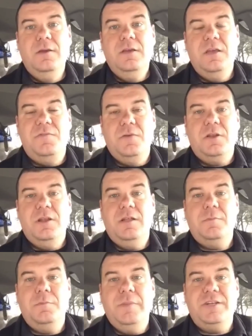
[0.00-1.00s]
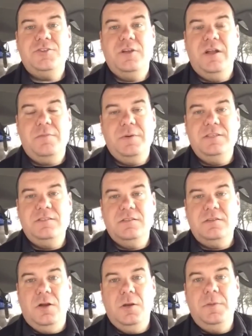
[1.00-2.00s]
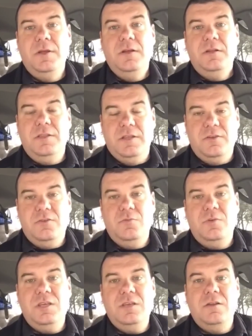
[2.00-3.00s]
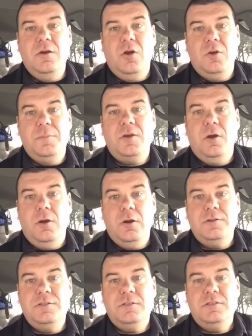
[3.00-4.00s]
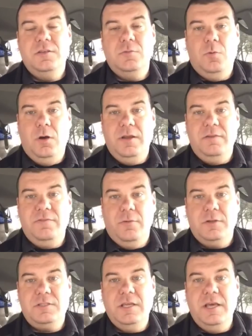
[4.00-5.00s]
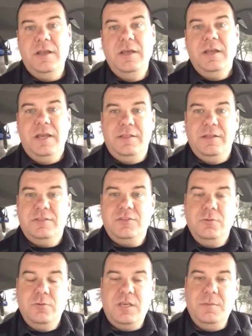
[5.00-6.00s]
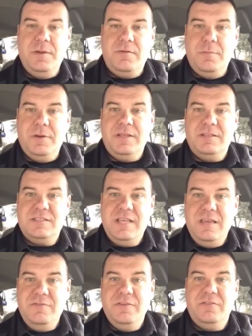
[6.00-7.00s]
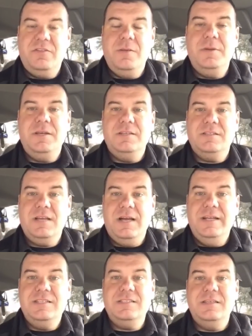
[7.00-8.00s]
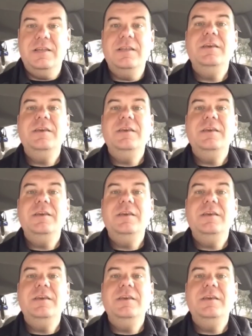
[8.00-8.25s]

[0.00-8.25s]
If you're going to make sure everybody's disarmed, then you need armed guards to, one, enforce that, and then two, keep everybody safe if somebody decides that